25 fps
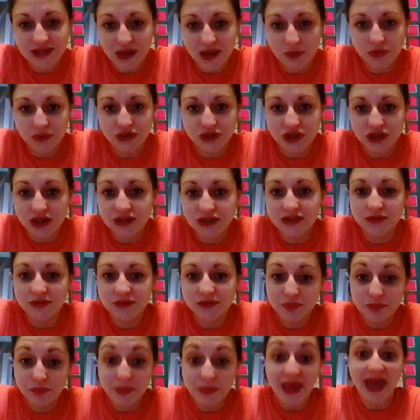They were just
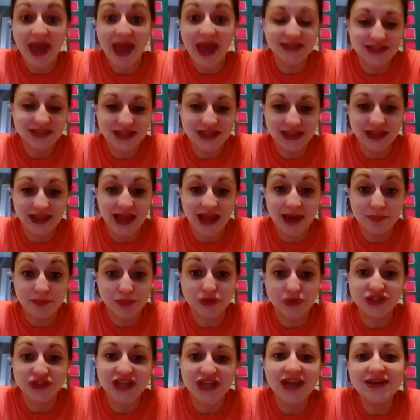acting and
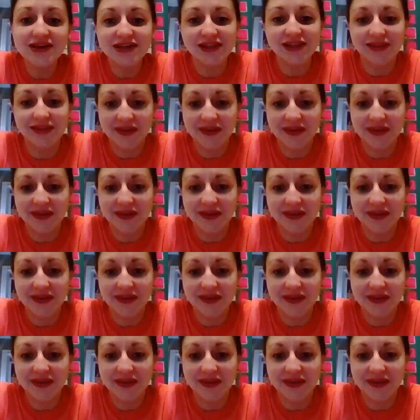pretending